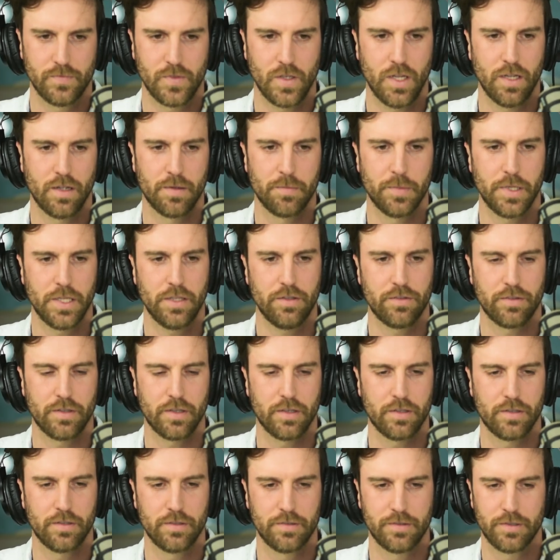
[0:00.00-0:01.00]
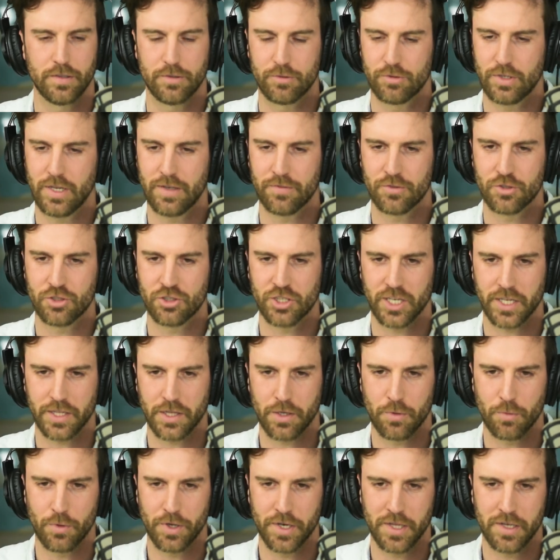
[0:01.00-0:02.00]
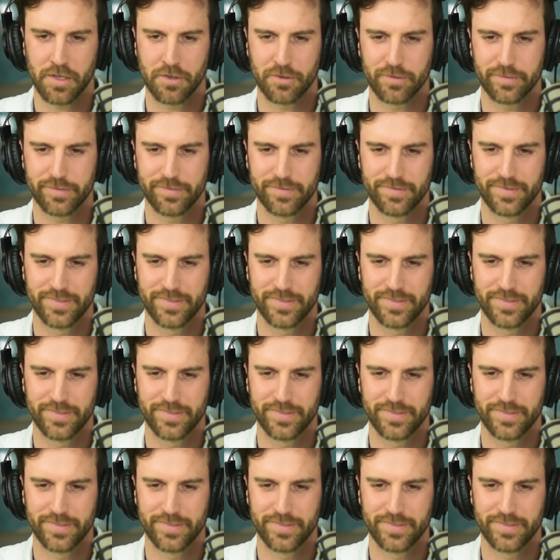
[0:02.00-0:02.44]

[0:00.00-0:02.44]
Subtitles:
Oh, amazing. I'll have to check that one out.